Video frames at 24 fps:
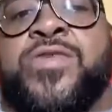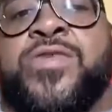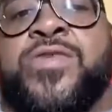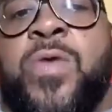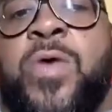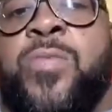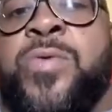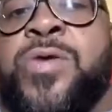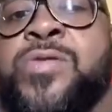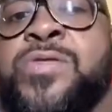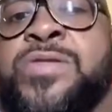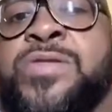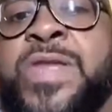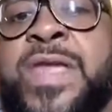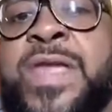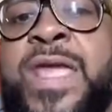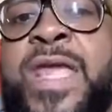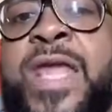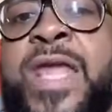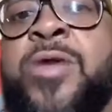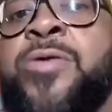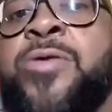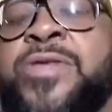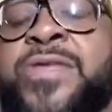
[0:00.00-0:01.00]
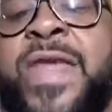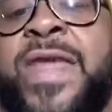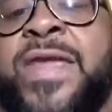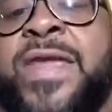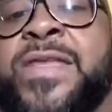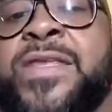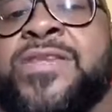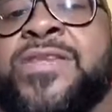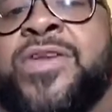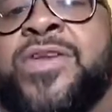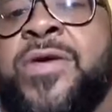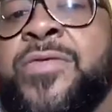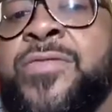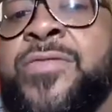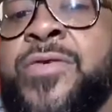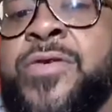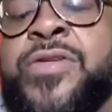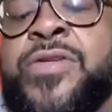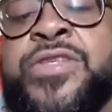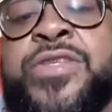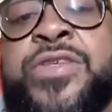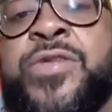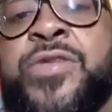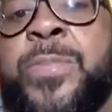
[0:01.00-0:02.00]
where we used to irritate each other
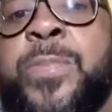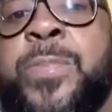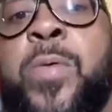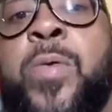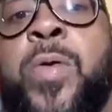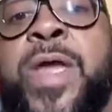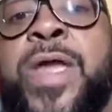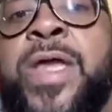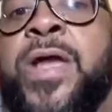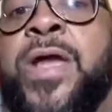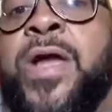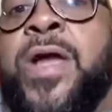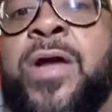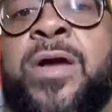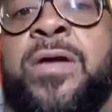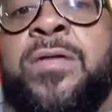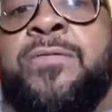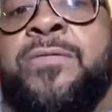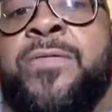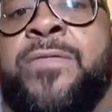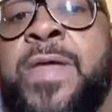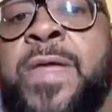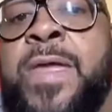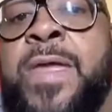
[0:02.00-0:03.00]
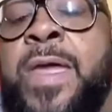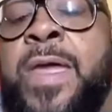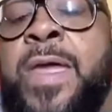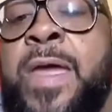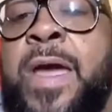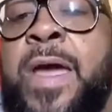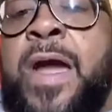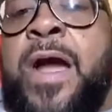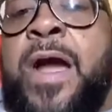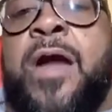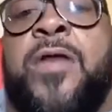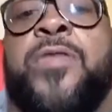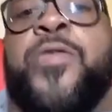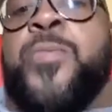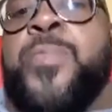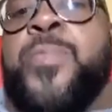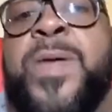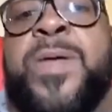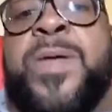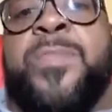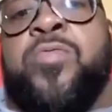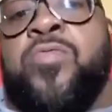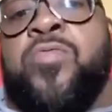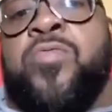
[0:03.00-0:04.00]
to the point of other
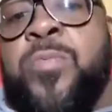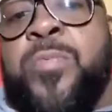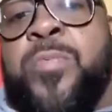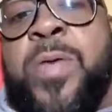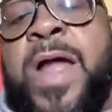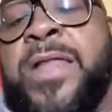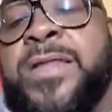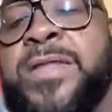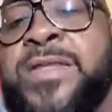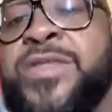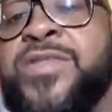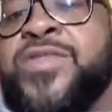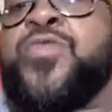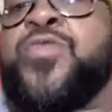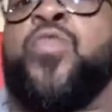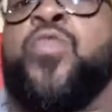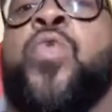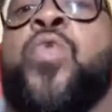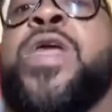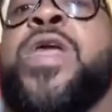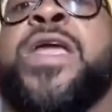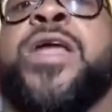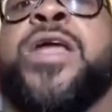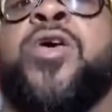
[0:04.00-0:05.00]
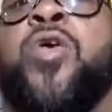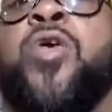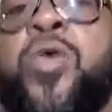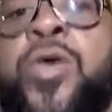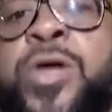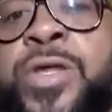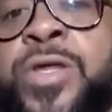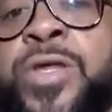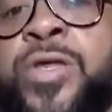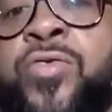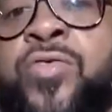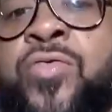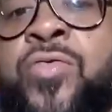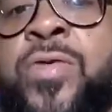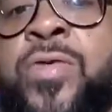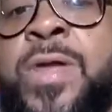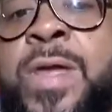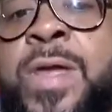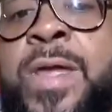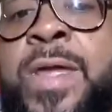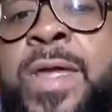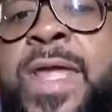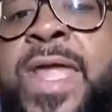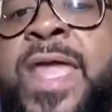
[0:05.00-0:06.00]
people would probably swing on you
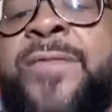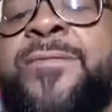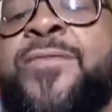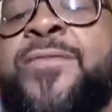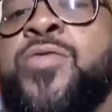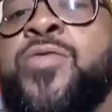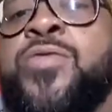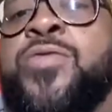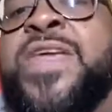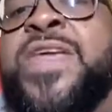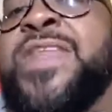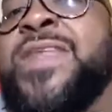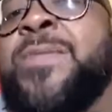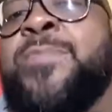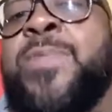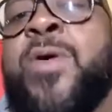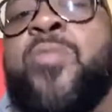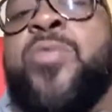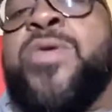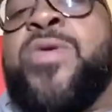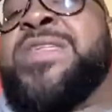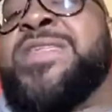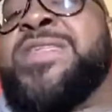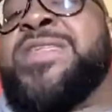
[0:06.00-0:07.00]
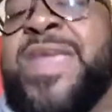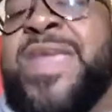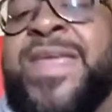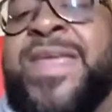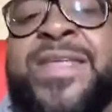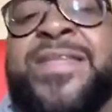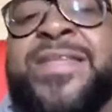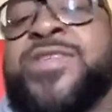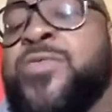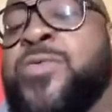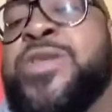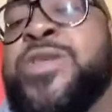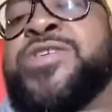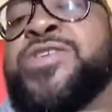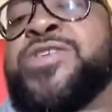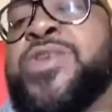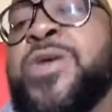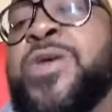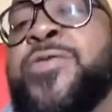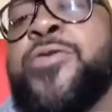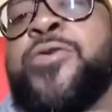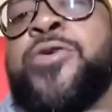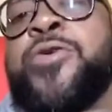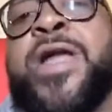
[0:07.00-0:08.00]
if you did it, but we did it to each
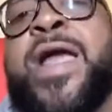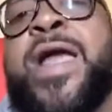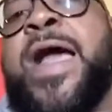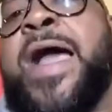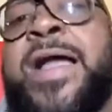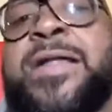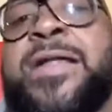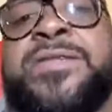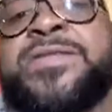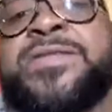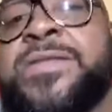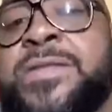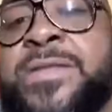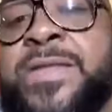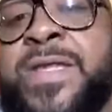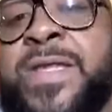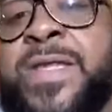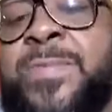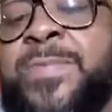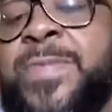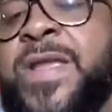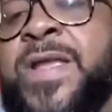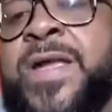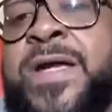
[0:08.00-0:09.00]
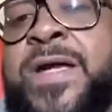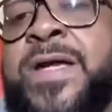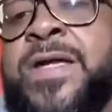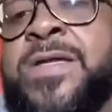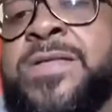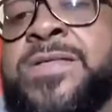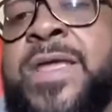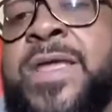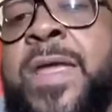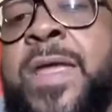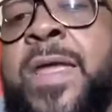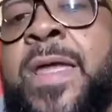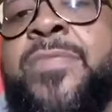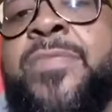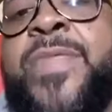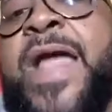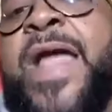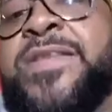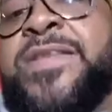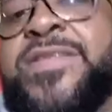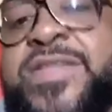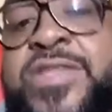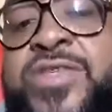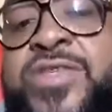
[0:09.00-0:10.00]
other constantly because
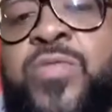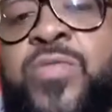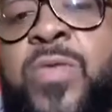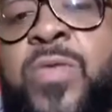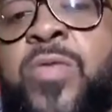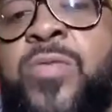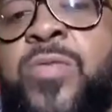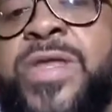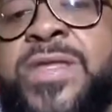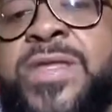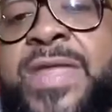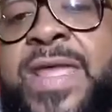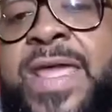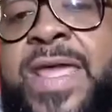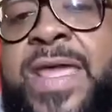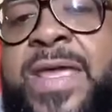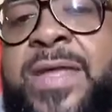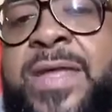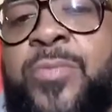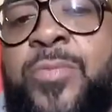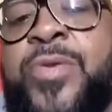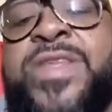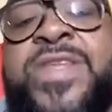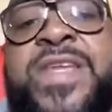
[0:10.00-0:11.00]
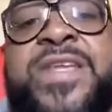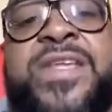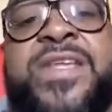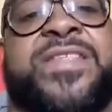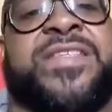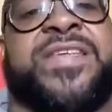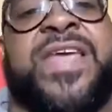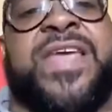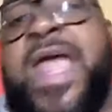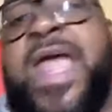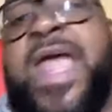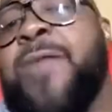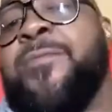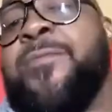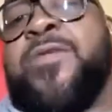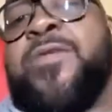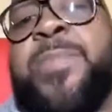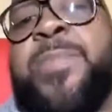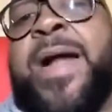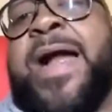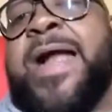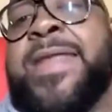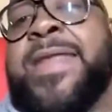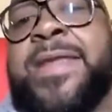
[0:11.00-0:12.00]
that's just what we did. We did it to
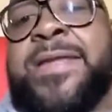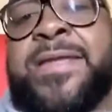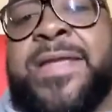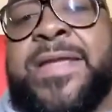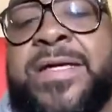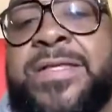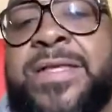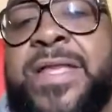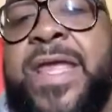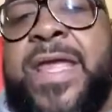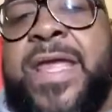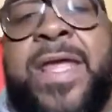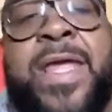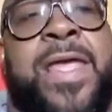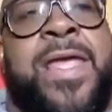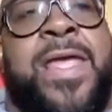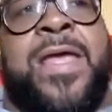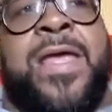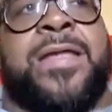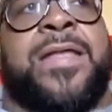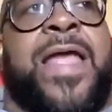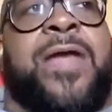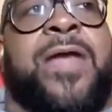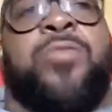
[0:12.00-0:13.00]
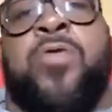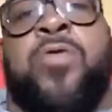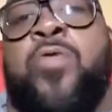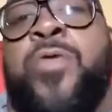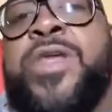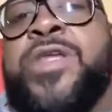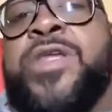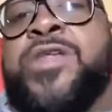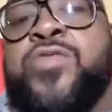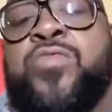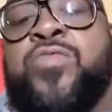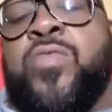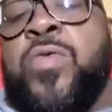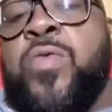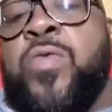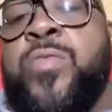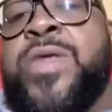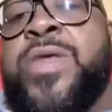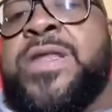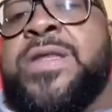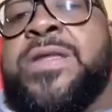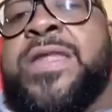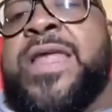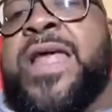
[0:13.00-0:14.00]
everybody in the clique. Like when
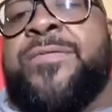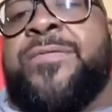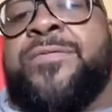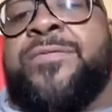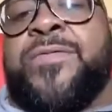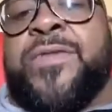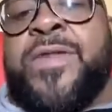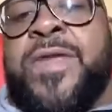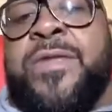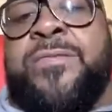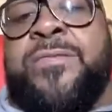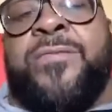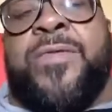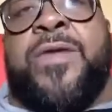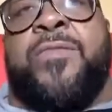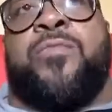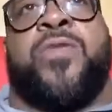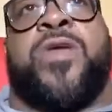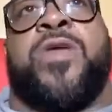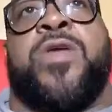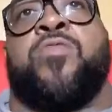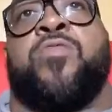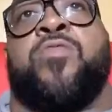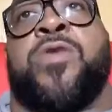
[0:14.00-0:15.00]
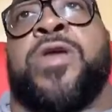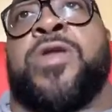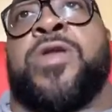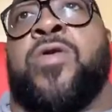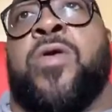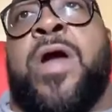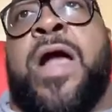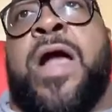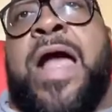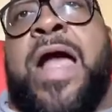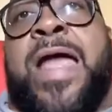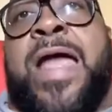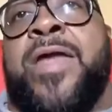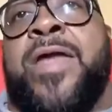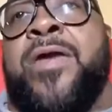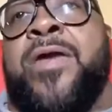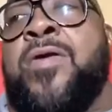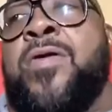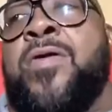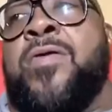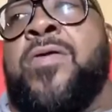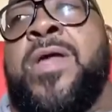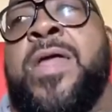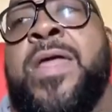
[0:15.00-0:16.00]
we left, if we were in
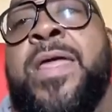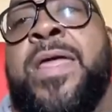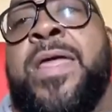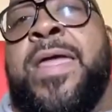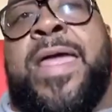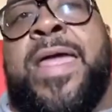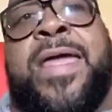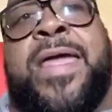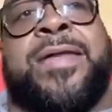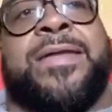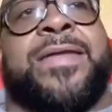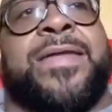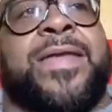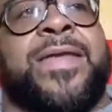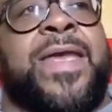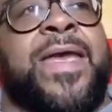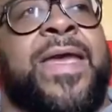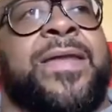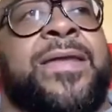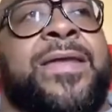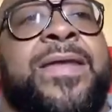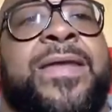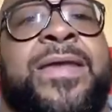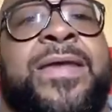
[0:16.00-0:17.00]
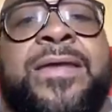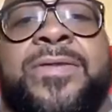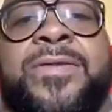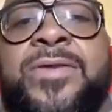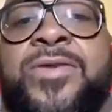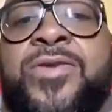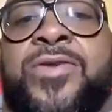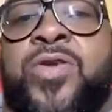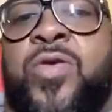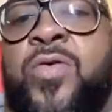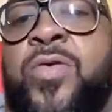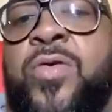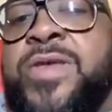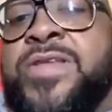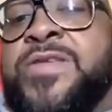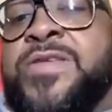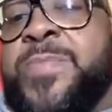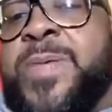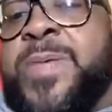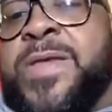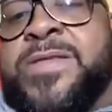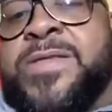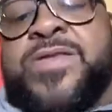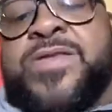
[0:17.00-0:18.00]
Ohio, Indiana, Illinois,
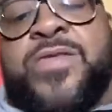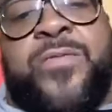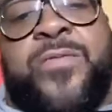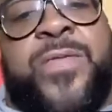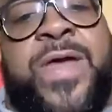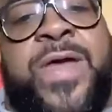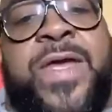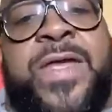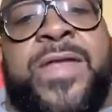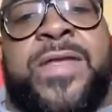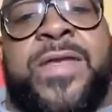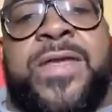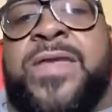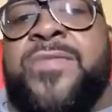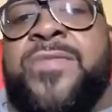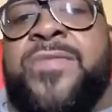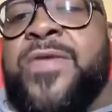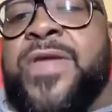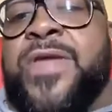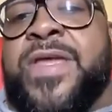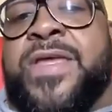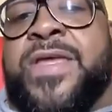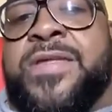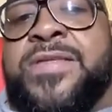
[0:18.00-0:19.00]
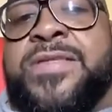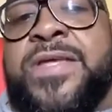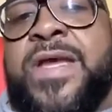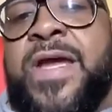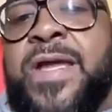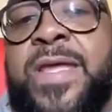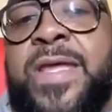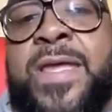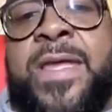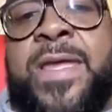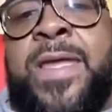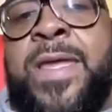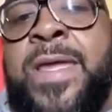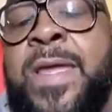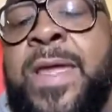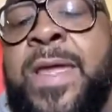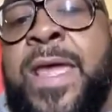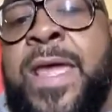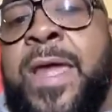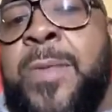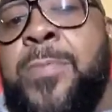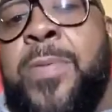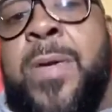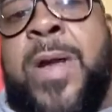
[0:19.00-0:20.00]
Pennsylvania, even Kentucky,
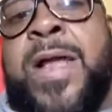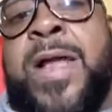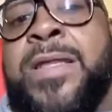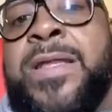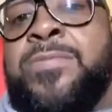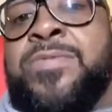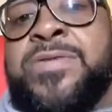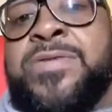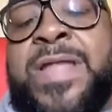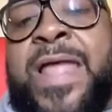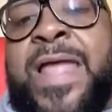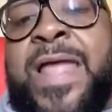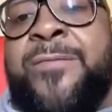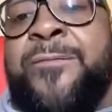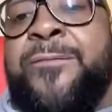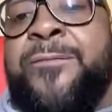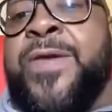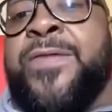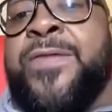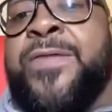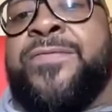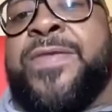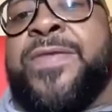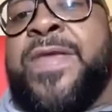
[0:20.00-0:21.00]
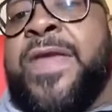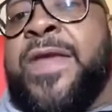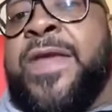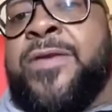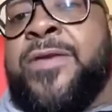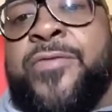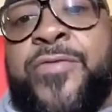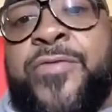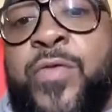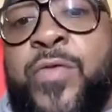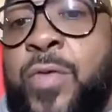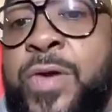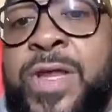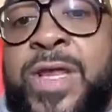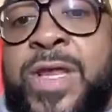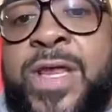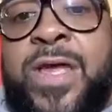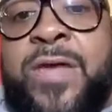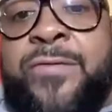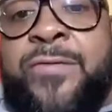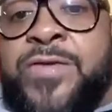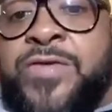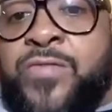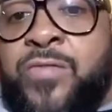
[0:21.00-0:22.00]
it probably was like 15 or 20
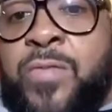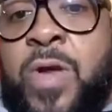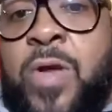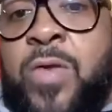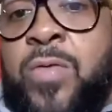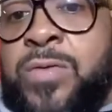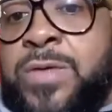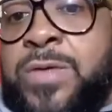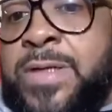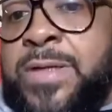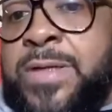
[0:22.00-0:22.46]
of us rode.